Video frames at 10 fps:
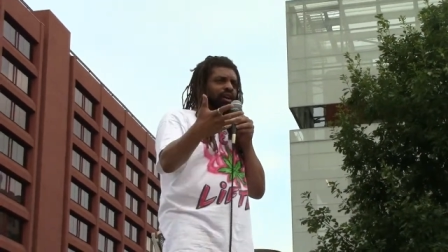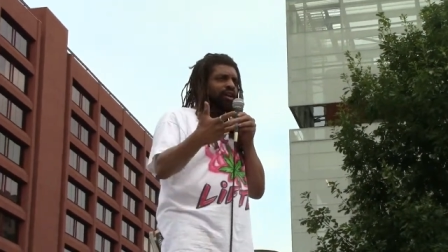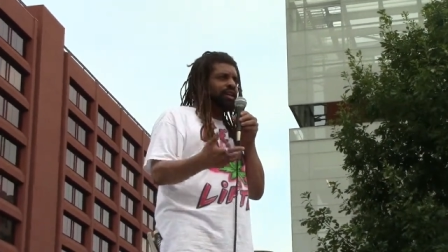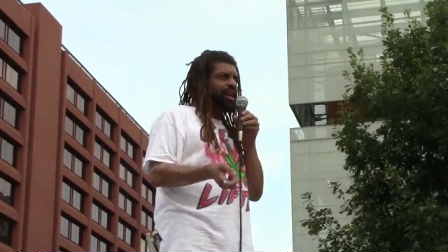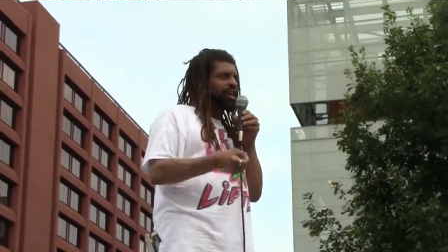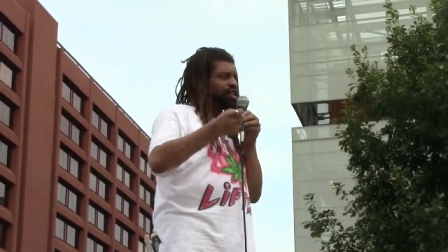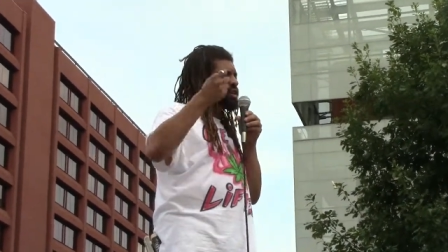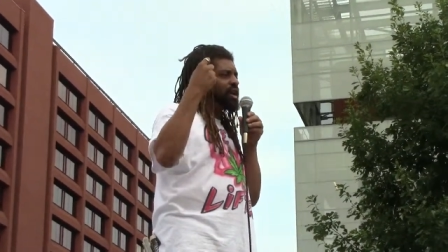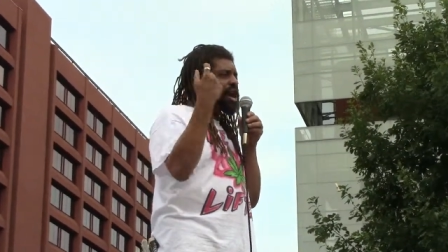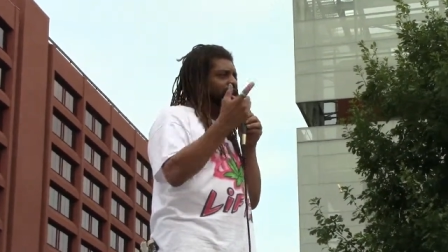lucky last
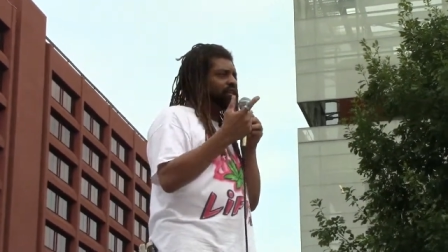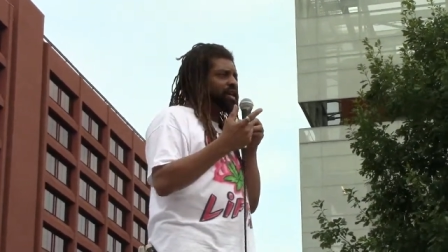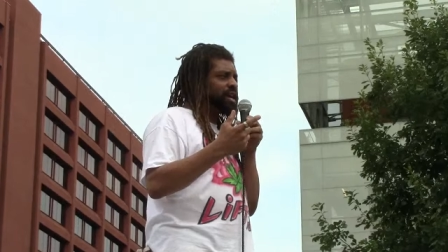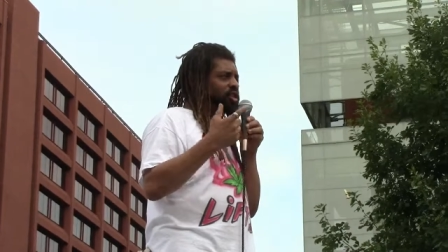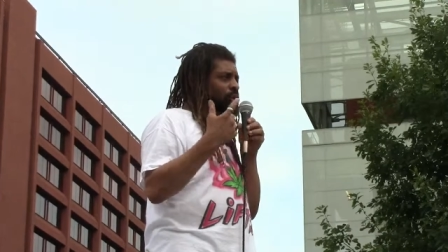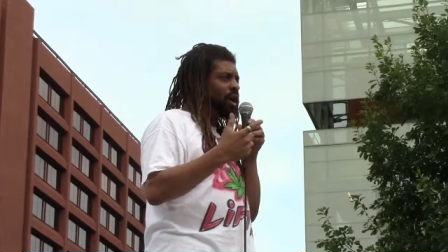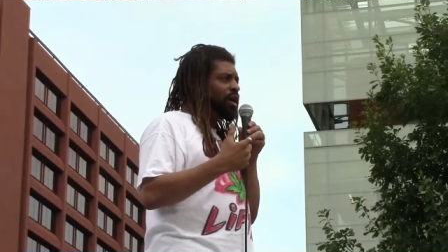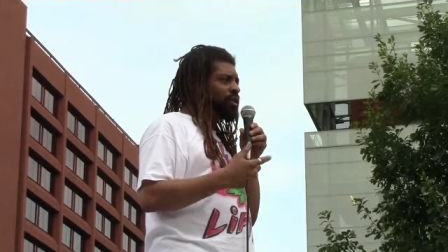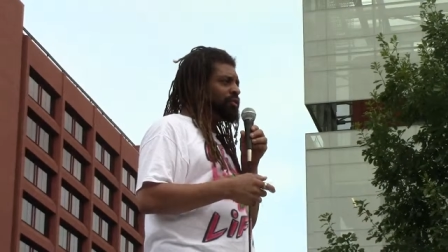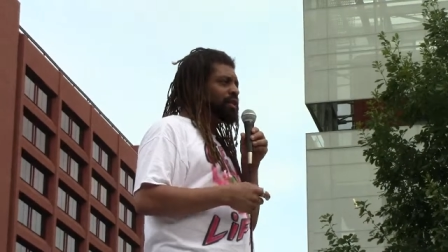year and I actually got
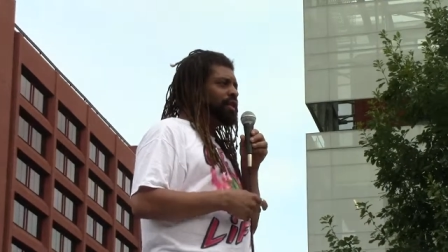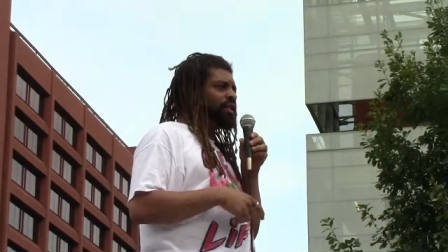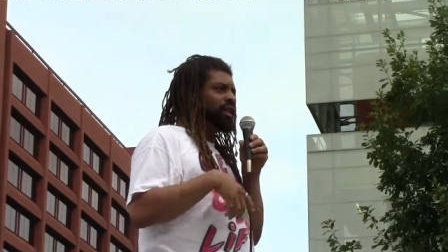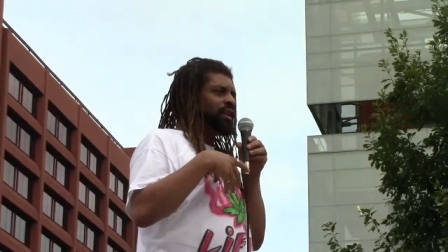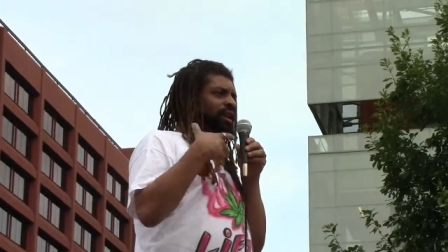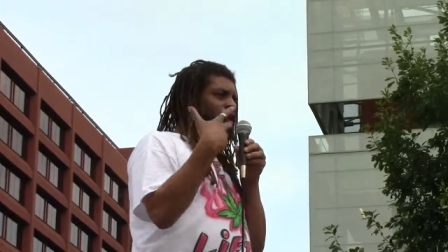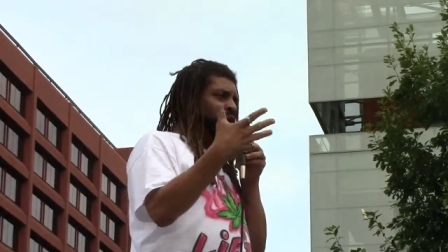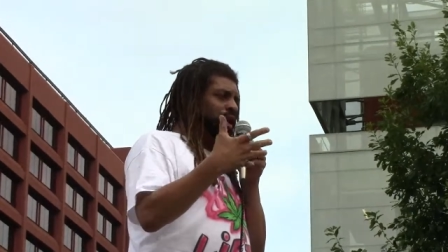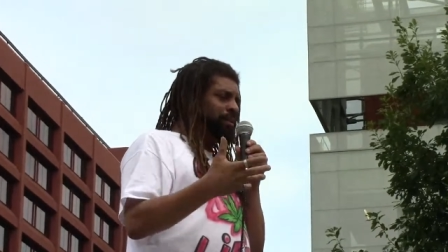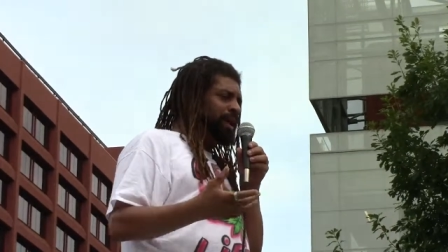12 that
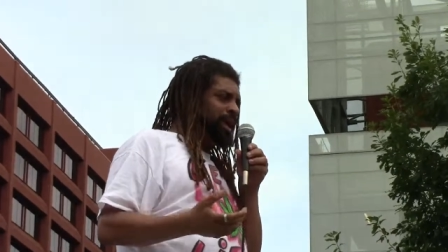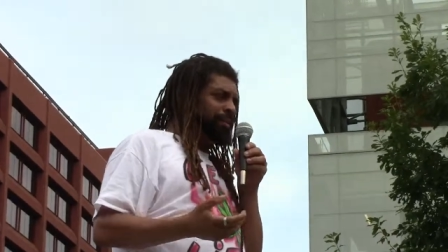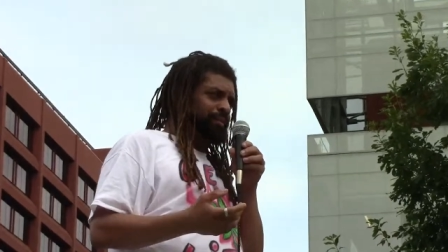acquitted me.